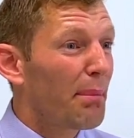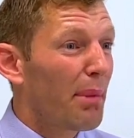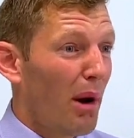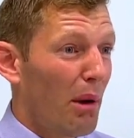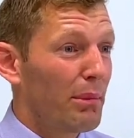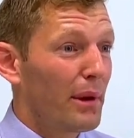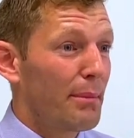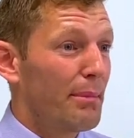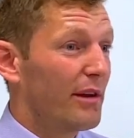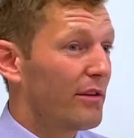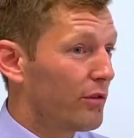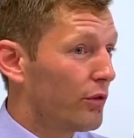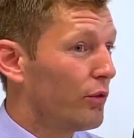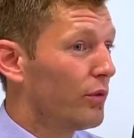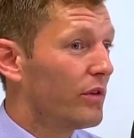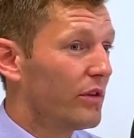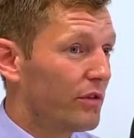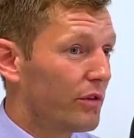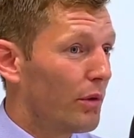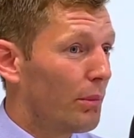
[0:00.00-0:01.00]
they're probably
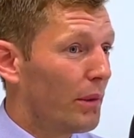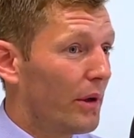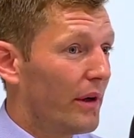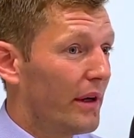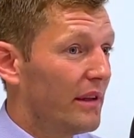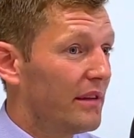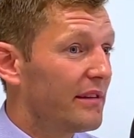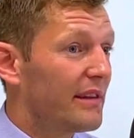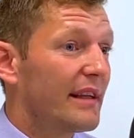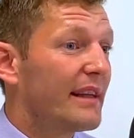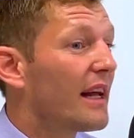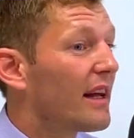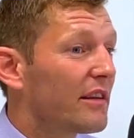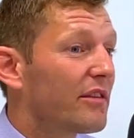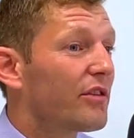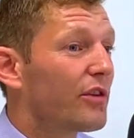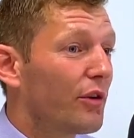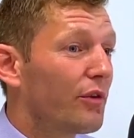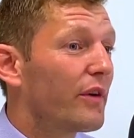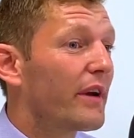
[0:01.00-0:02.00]
best suited somewhere else.
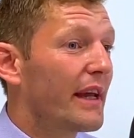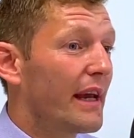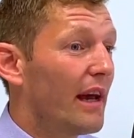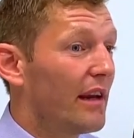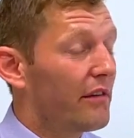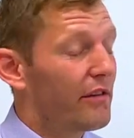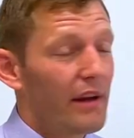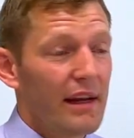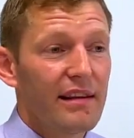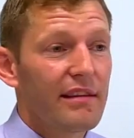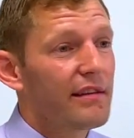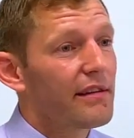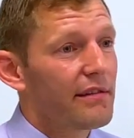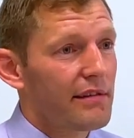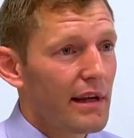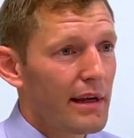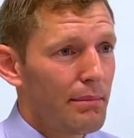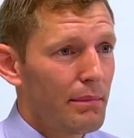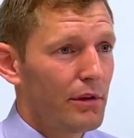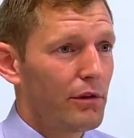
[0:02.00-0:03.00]
And that's the reality.
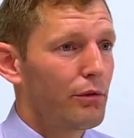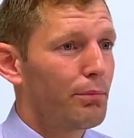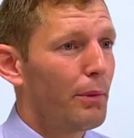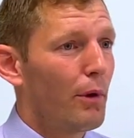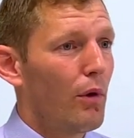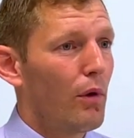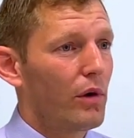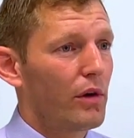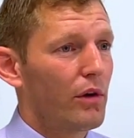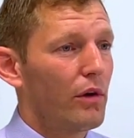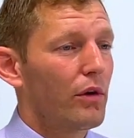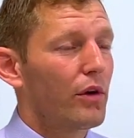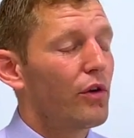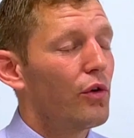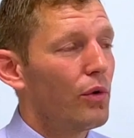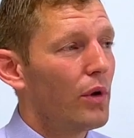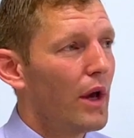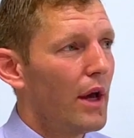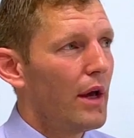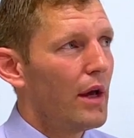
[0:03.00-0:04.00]
It's the same in
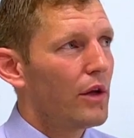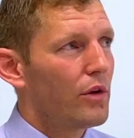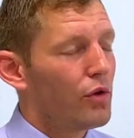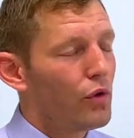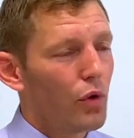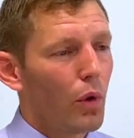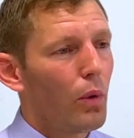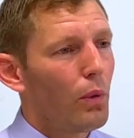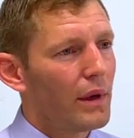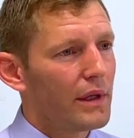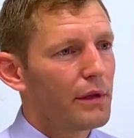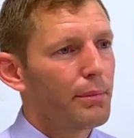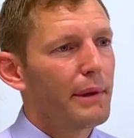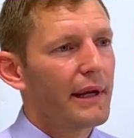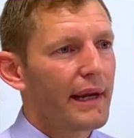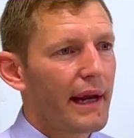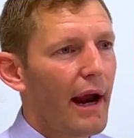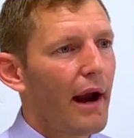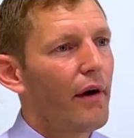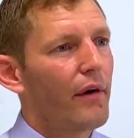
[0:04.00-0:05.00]
sport. Look, you don't
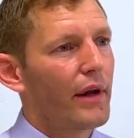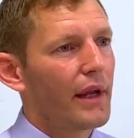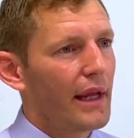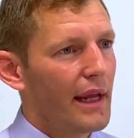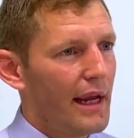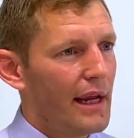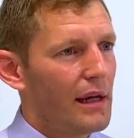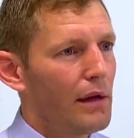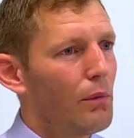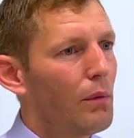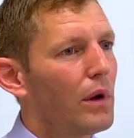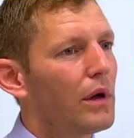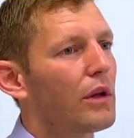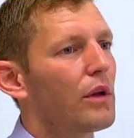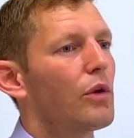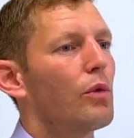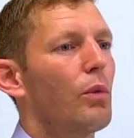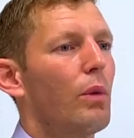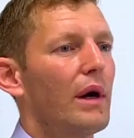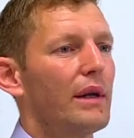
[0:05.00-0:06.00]
want to be carrying
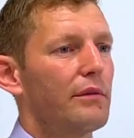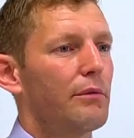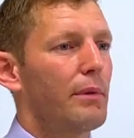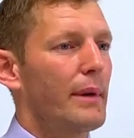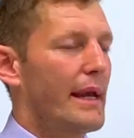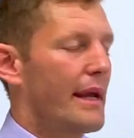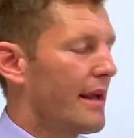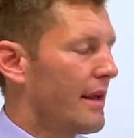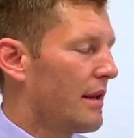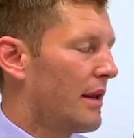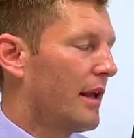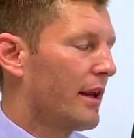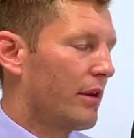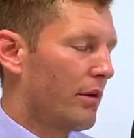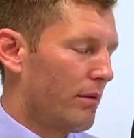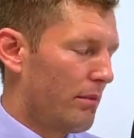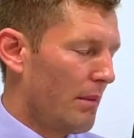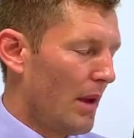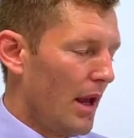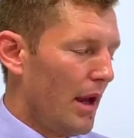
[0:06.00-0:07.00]
anyone. You want to,
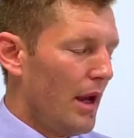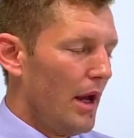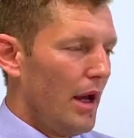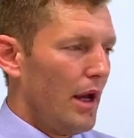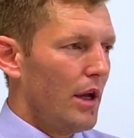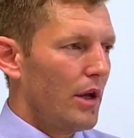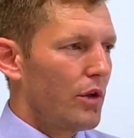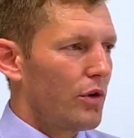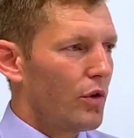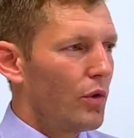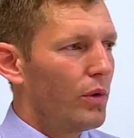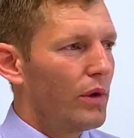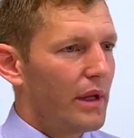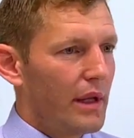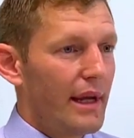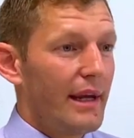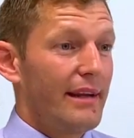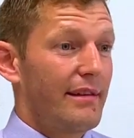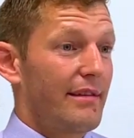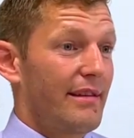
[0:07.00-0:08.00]
like,
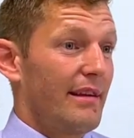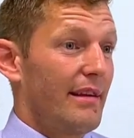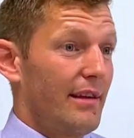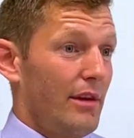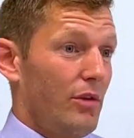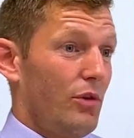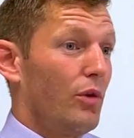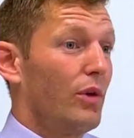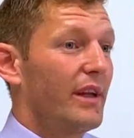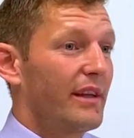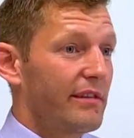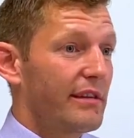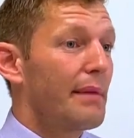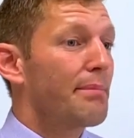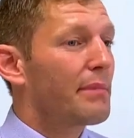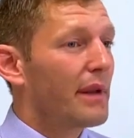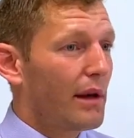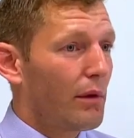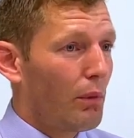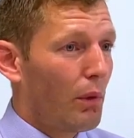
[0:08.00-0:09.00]
you'll
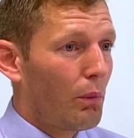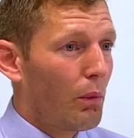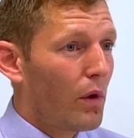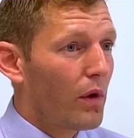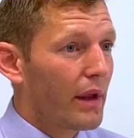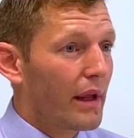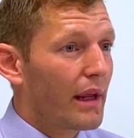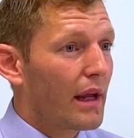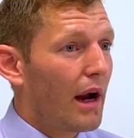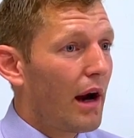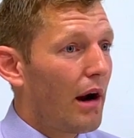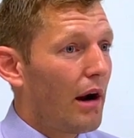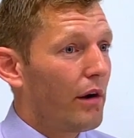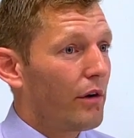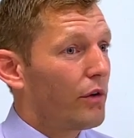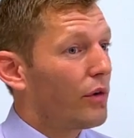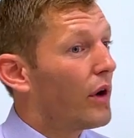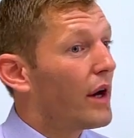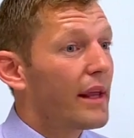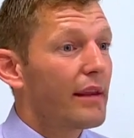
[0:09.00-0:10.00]
accept anyone working
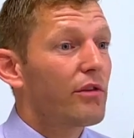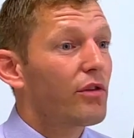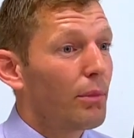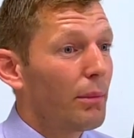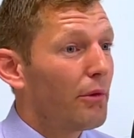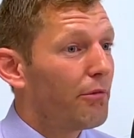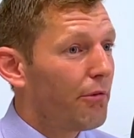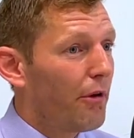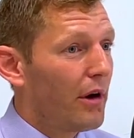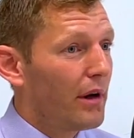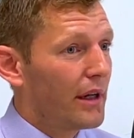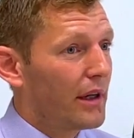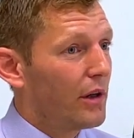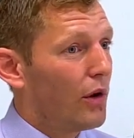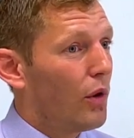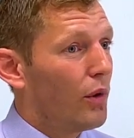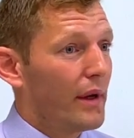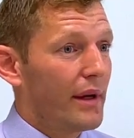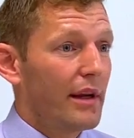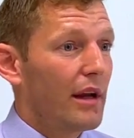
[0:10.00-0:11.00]
hard or someone
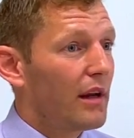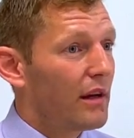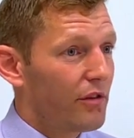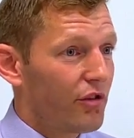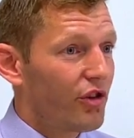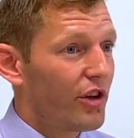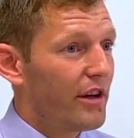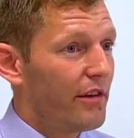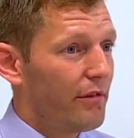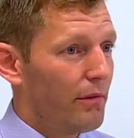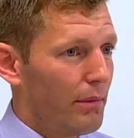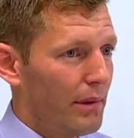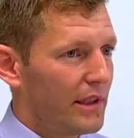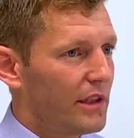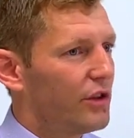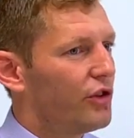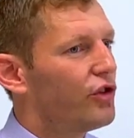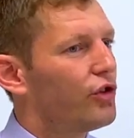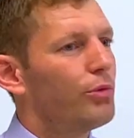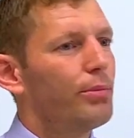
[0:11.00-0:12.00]
falling down and not
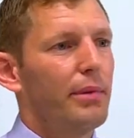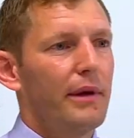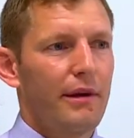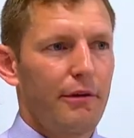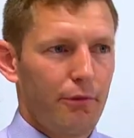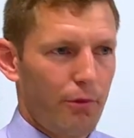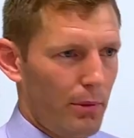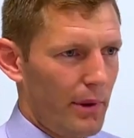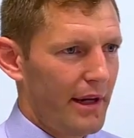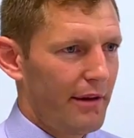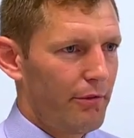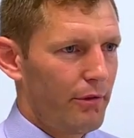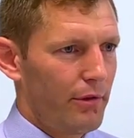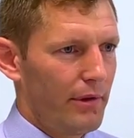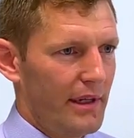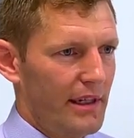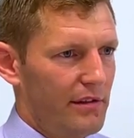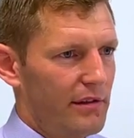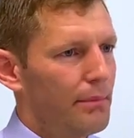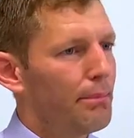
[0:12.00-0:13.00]
achieving what they should be for
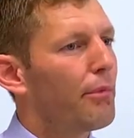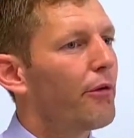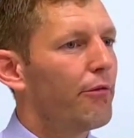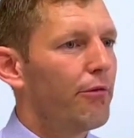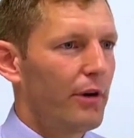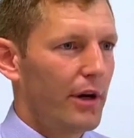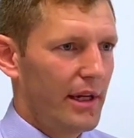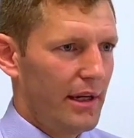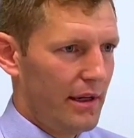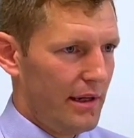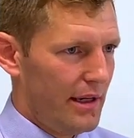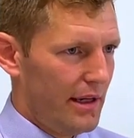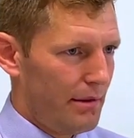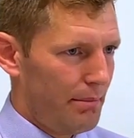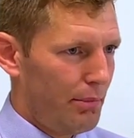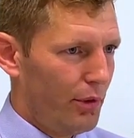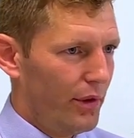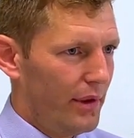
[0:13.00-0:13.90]
whatever reason, provided